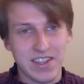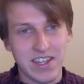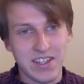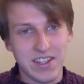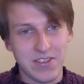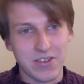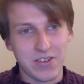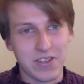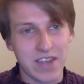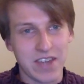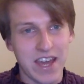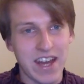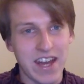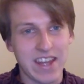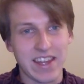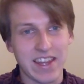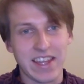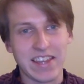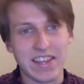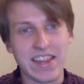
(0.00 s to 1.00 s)
you'll get
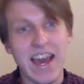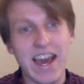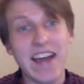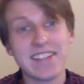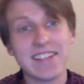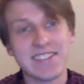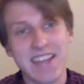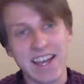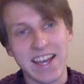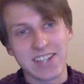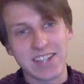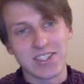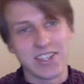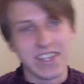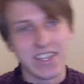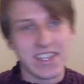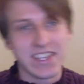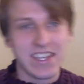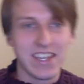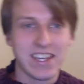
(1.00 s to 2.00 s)
it. Like, that's actually
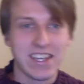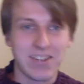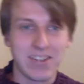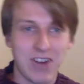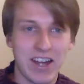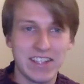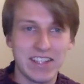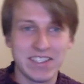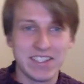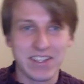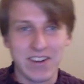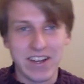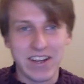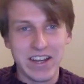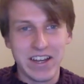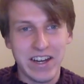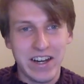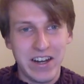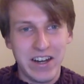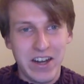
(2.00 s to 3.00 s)
the key
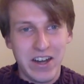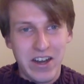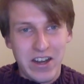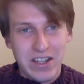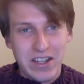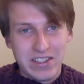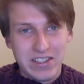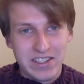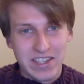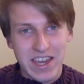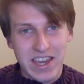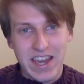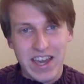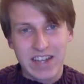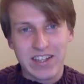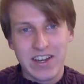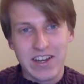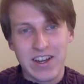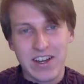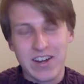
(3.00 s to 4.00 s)
criteria to
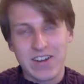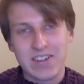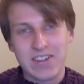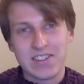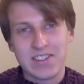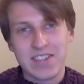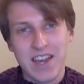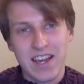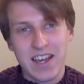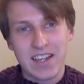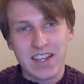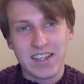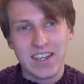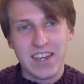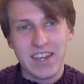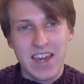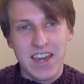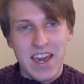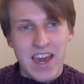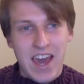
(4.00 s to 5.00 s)
get Conqueror's
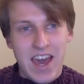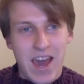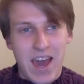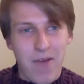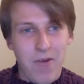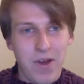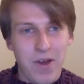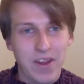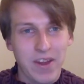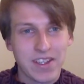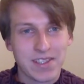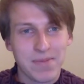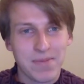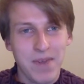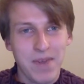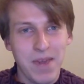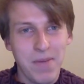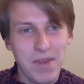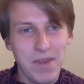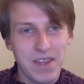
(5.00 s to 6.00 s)
Haki. And while this
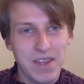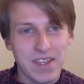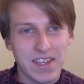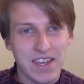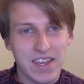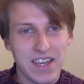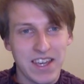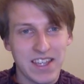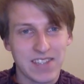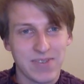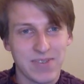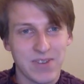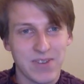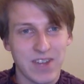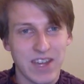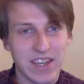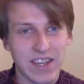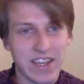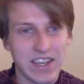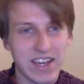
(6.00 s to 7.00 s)
may be the case for
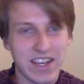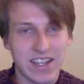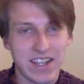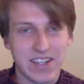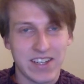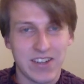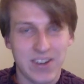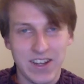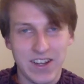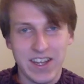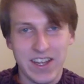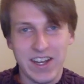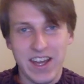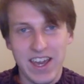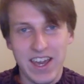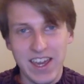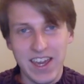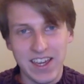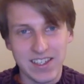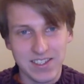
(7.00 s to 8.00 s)
like Katakuri and
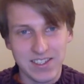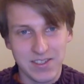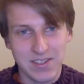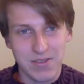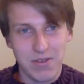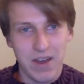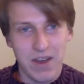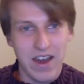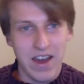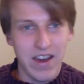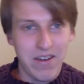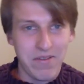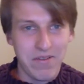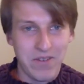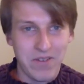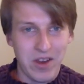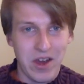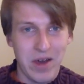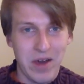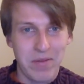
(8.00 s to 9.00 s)
Ace, who
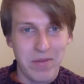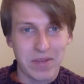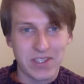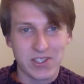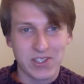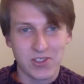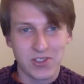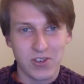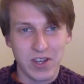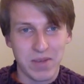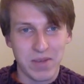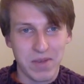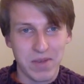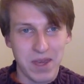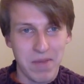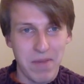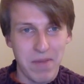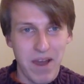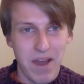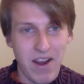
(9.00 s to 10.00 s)
have
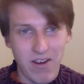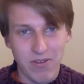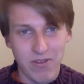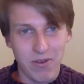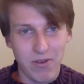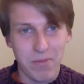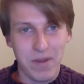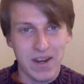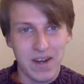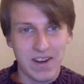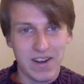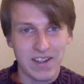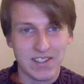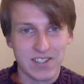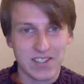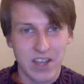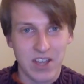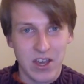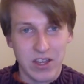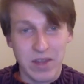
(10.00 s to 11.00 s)
extremely powerful
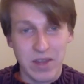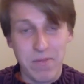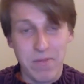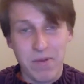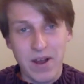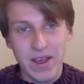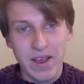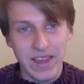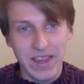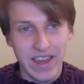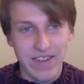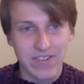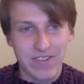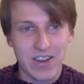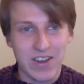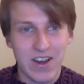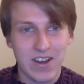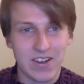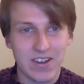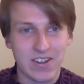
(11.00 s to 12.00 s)
parents that probably have
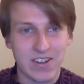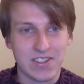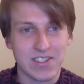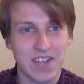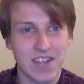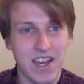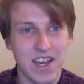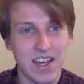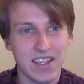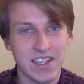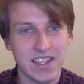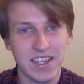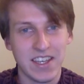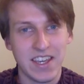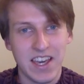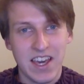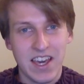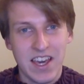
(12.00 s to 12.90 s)
Conqueror's Haki,